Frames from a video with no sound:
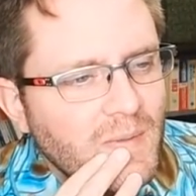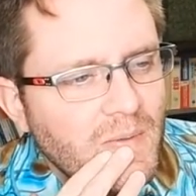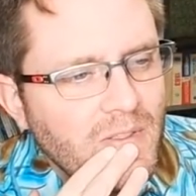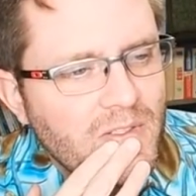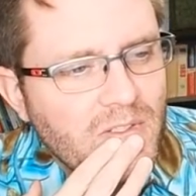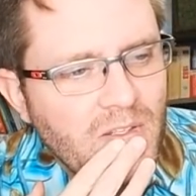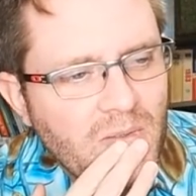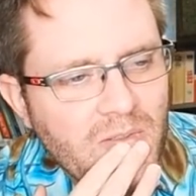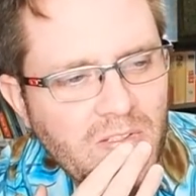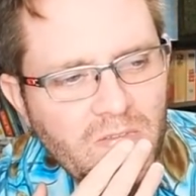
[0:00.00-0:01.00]
Which
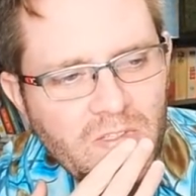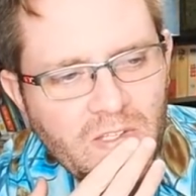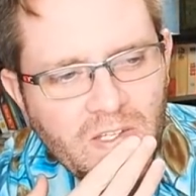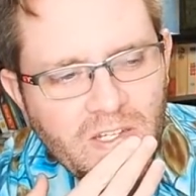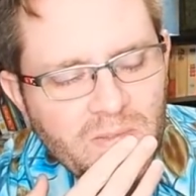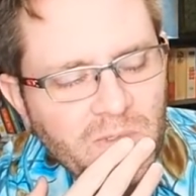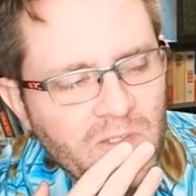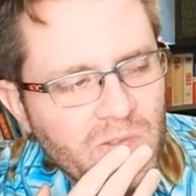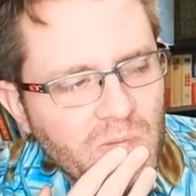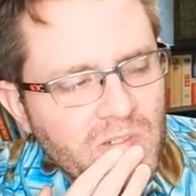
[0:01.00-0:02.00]
in delivering the
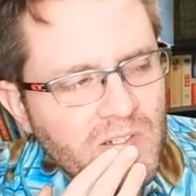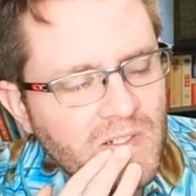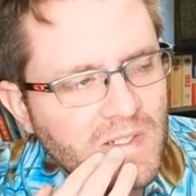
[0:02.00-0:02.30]
cosmos? Which